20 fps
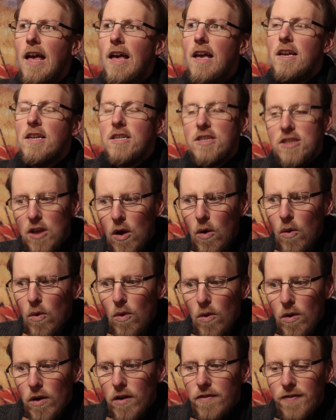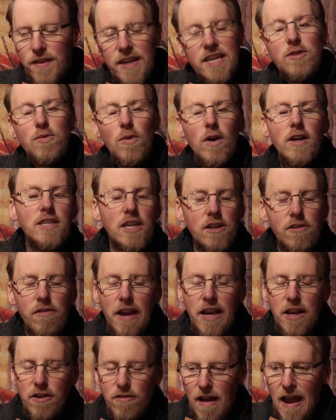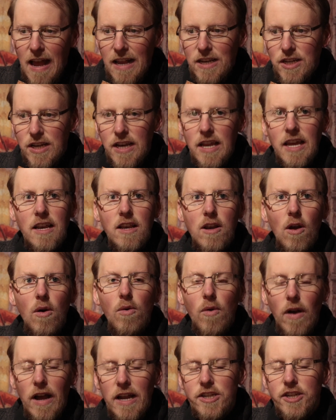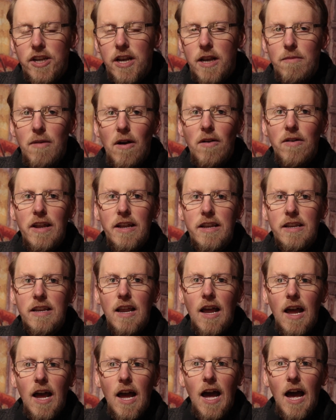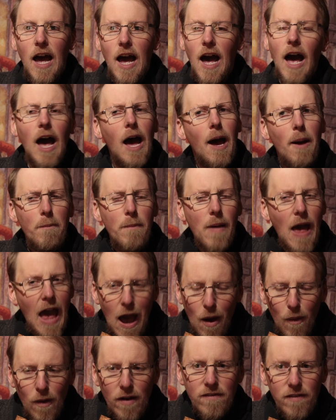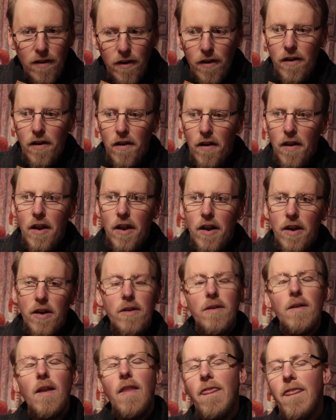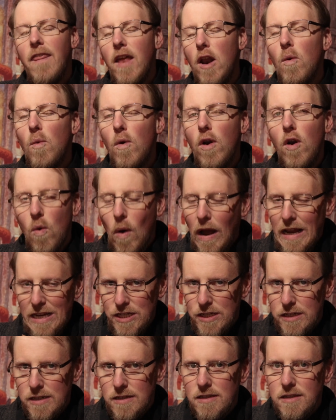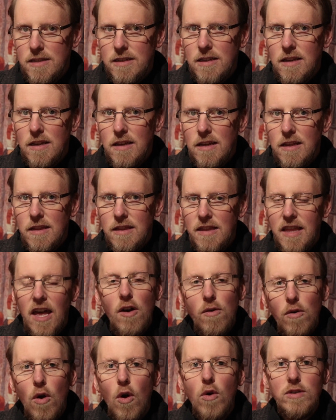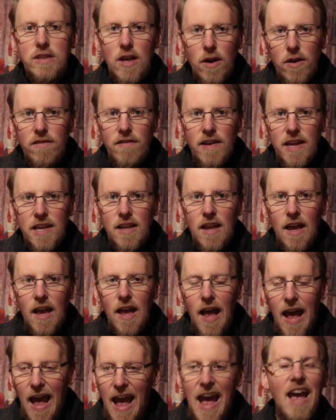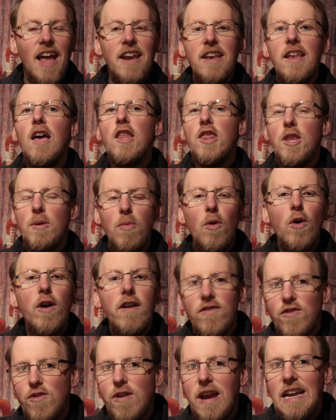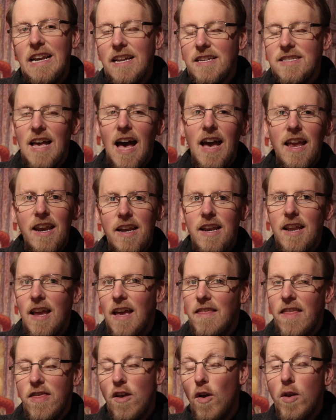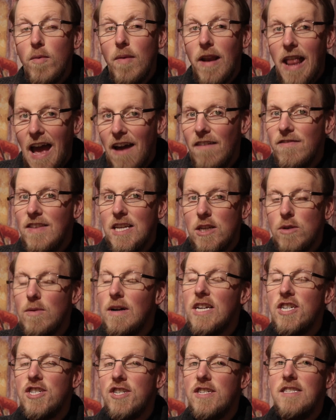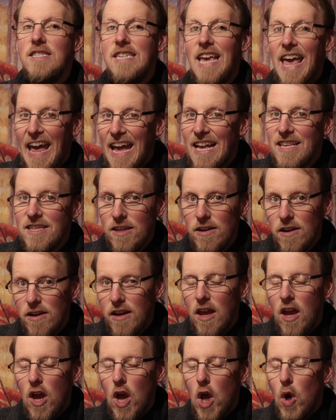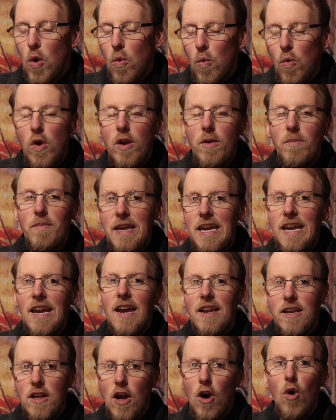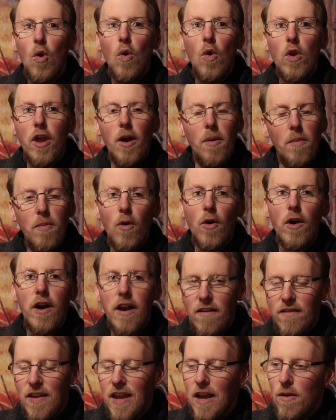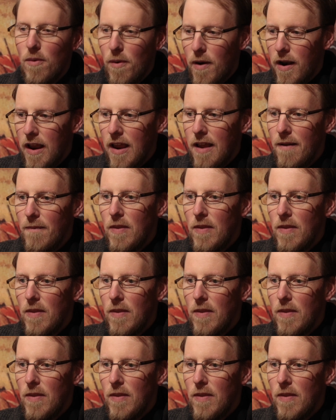So this was a great tragedy, no question about it. However, there were questions that arose out of it. And the Board of Trade decided that the only way to have these questions answered would be to hold a board of inquiry.